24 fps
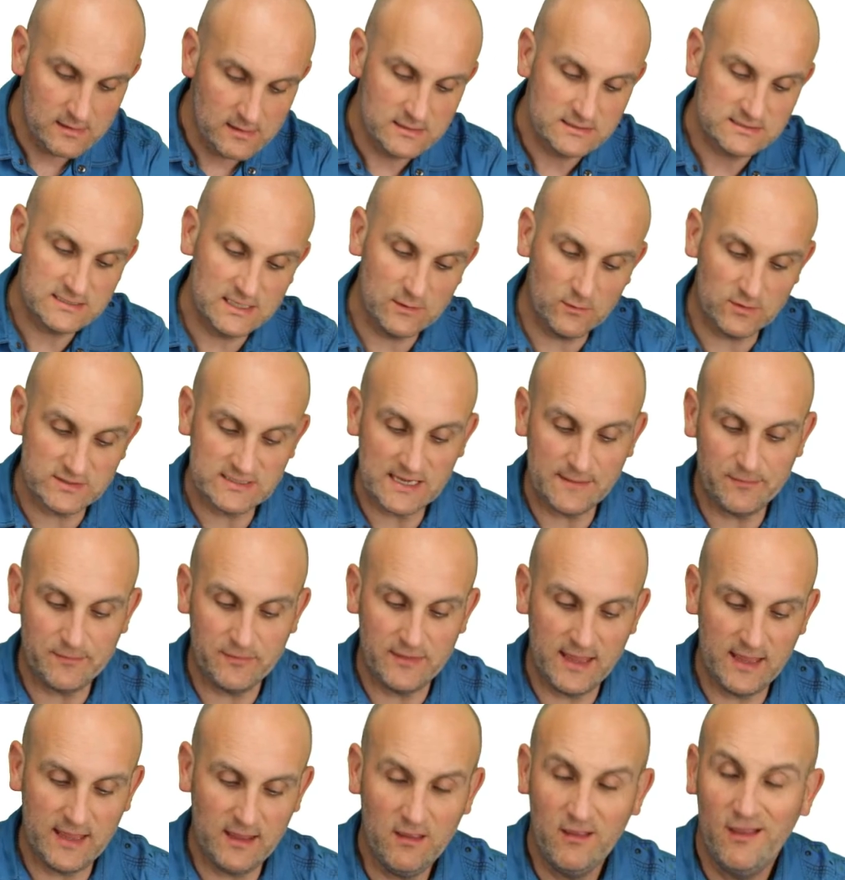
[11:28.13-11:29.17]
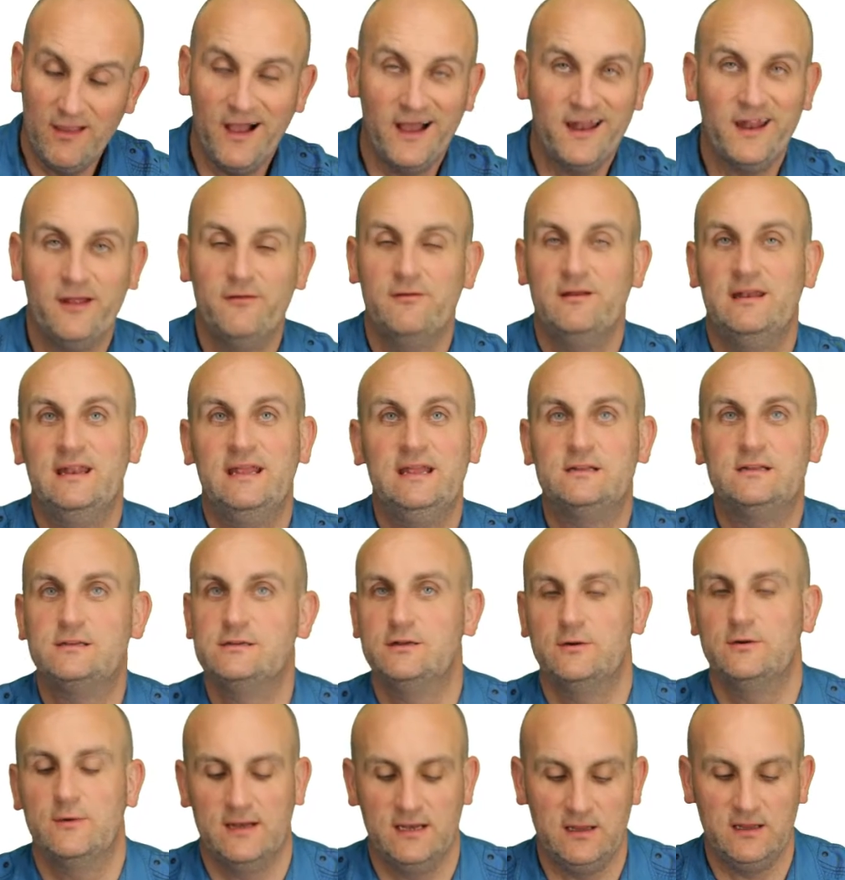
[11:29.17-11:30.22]
See what's happened there? I don't need to
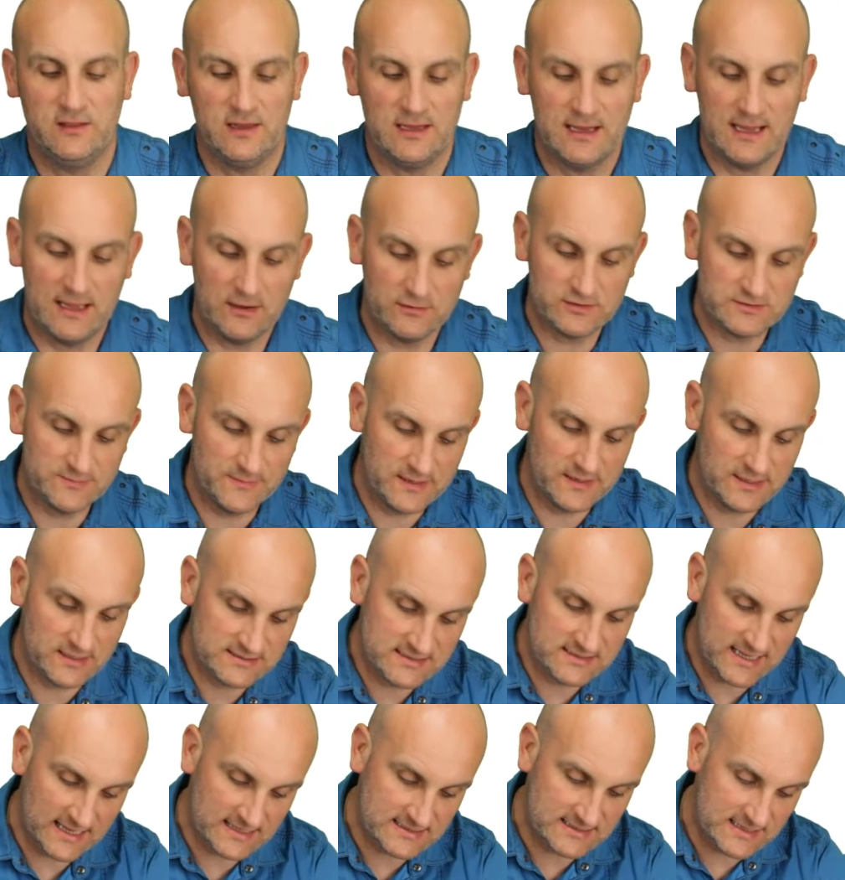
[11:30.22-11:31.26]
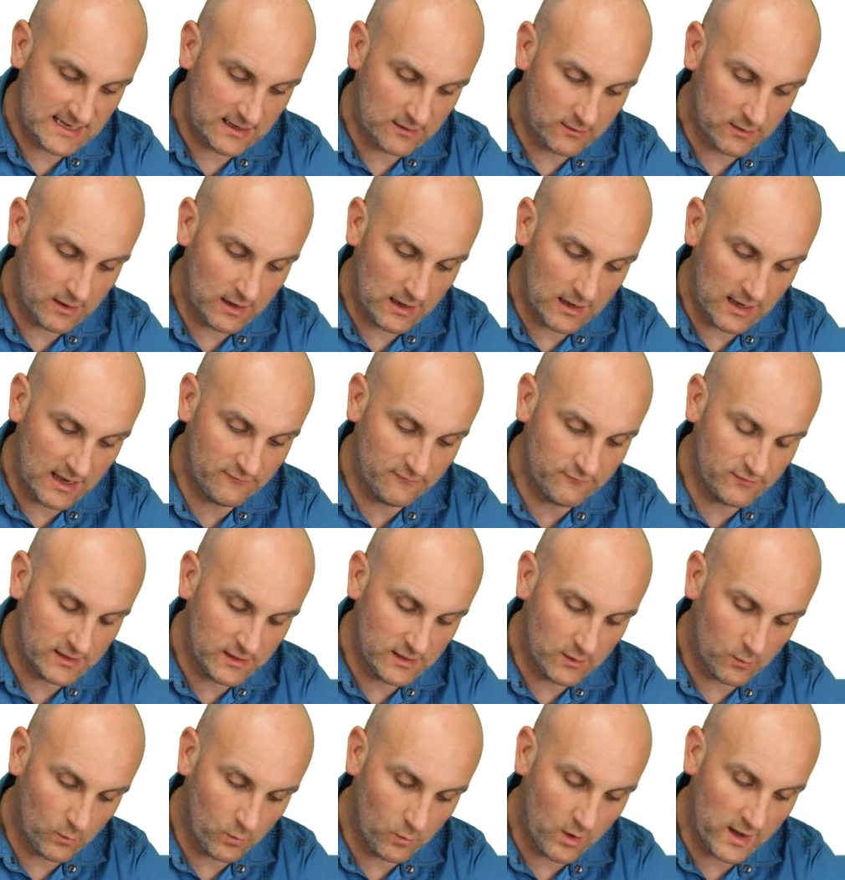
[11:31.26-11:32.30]
do anything else because that's now
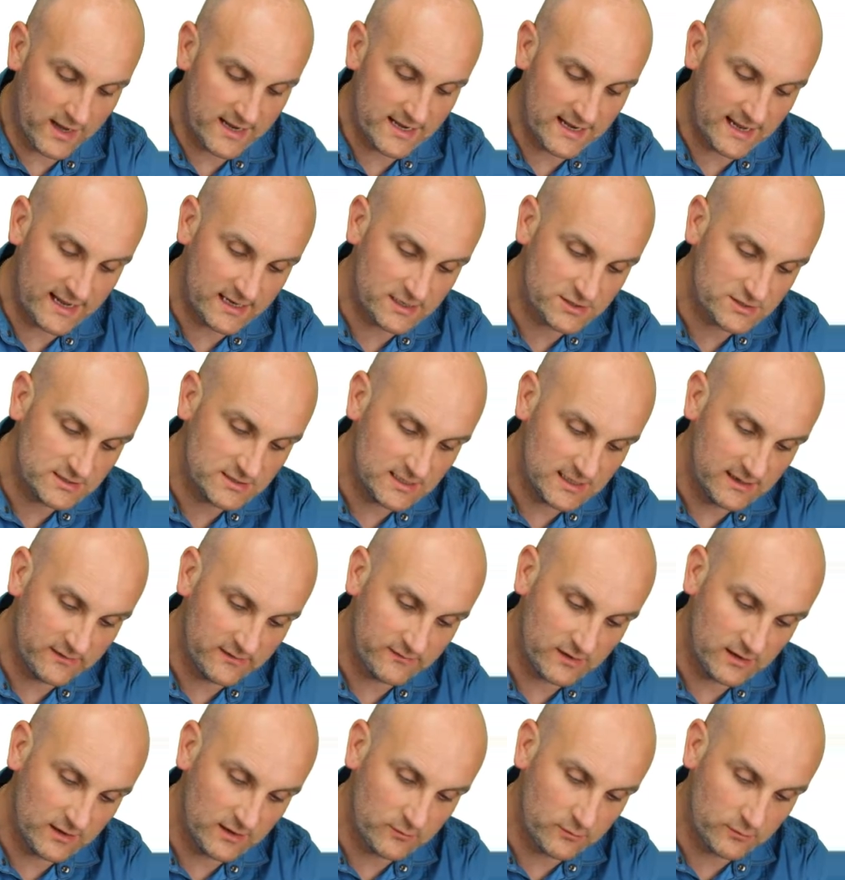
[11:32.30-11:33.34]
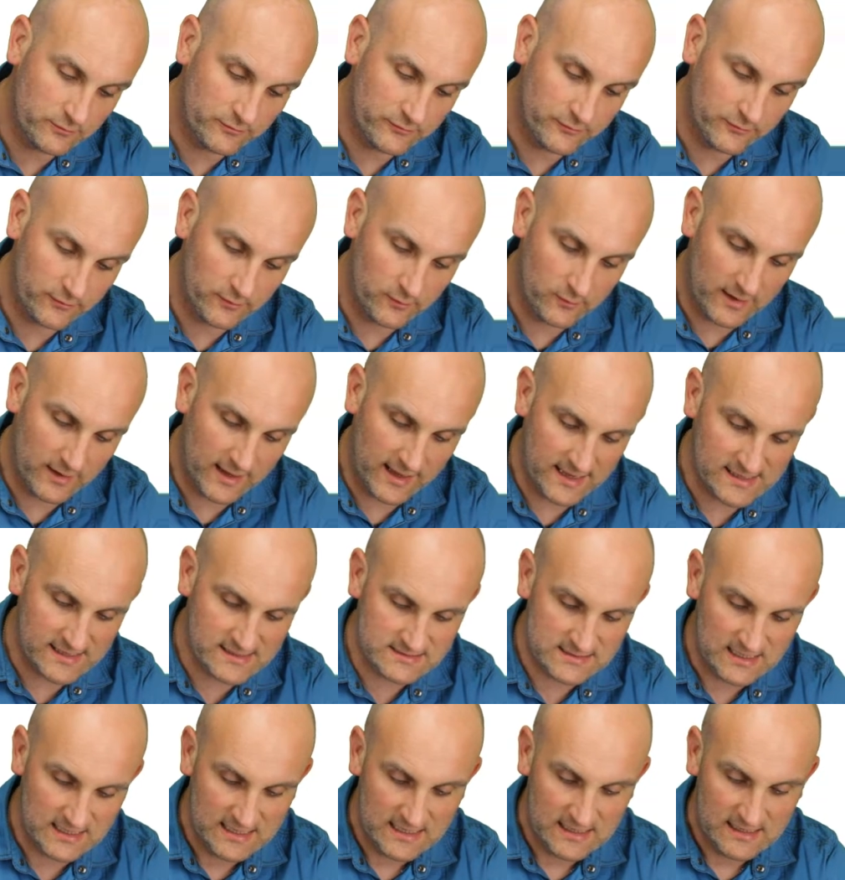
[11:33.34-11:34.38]
lovely. Y dashed is equal to
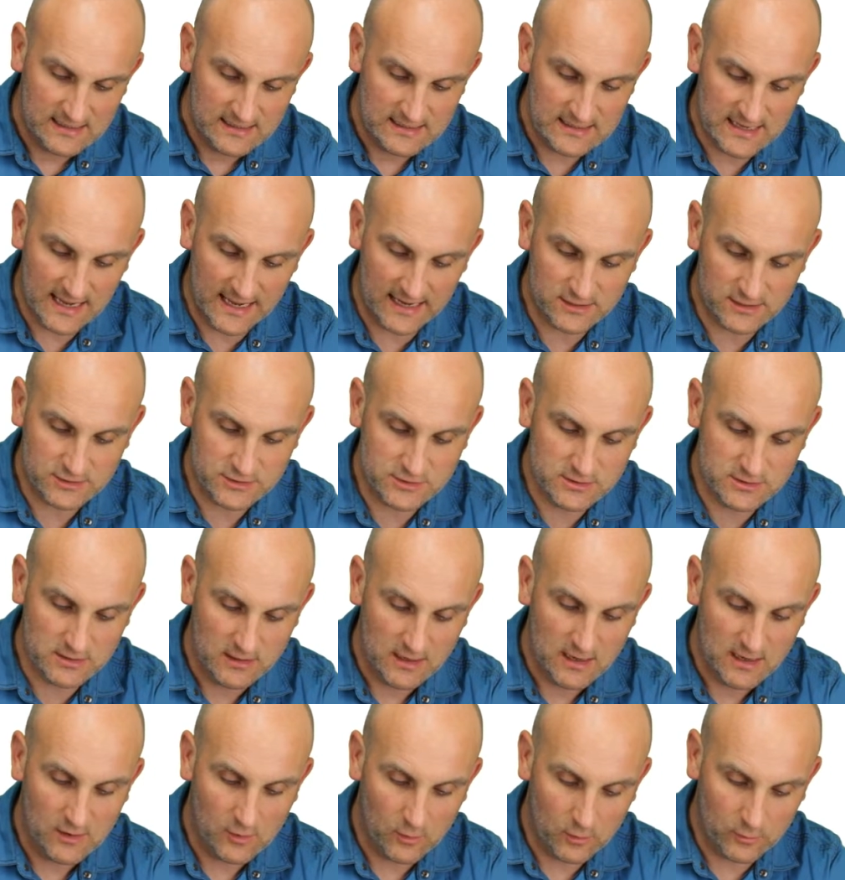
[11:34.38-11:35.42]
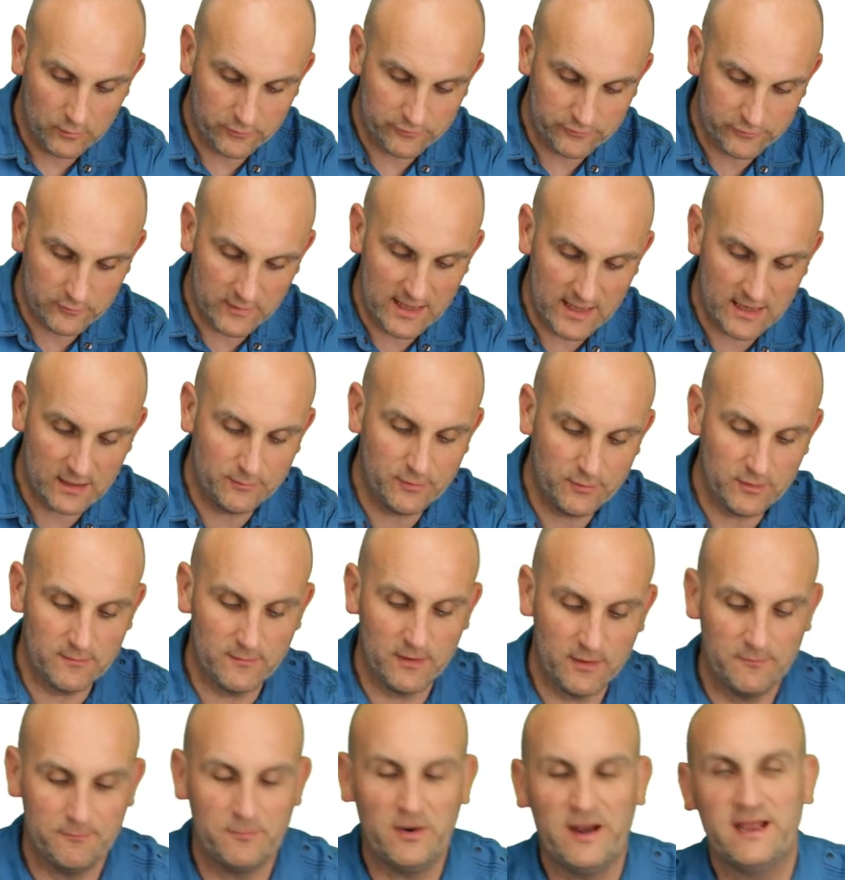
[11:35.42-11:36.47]
x dashed all squared. I'll put
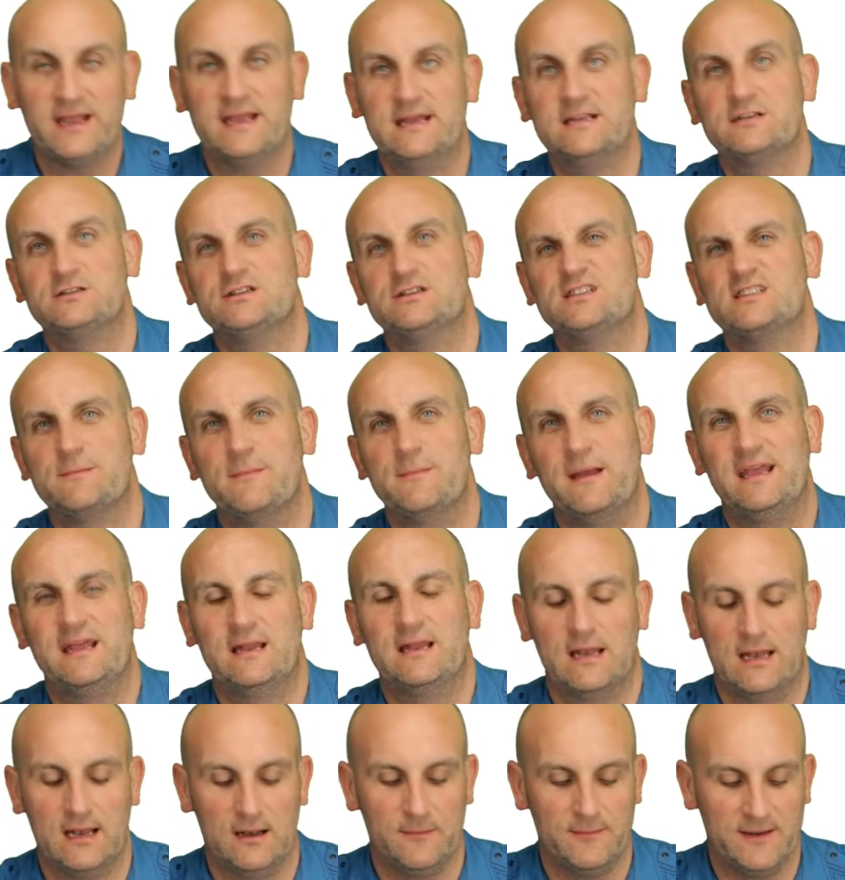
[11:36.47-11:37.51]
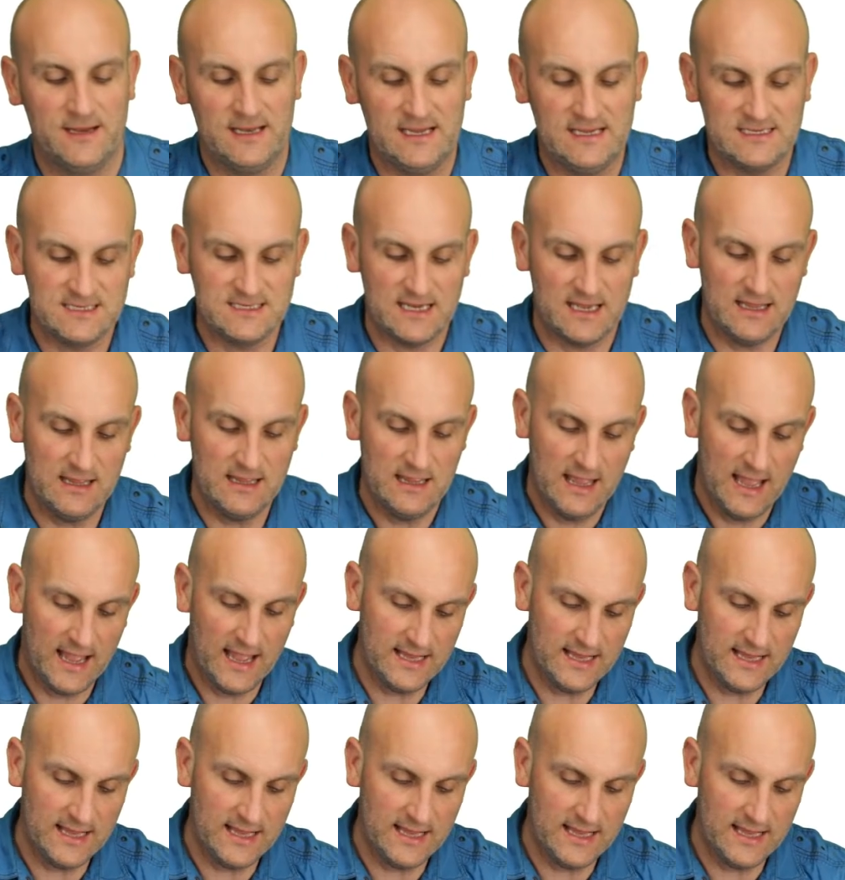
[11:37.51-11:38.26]
them in brackets just to make it a little bit easier.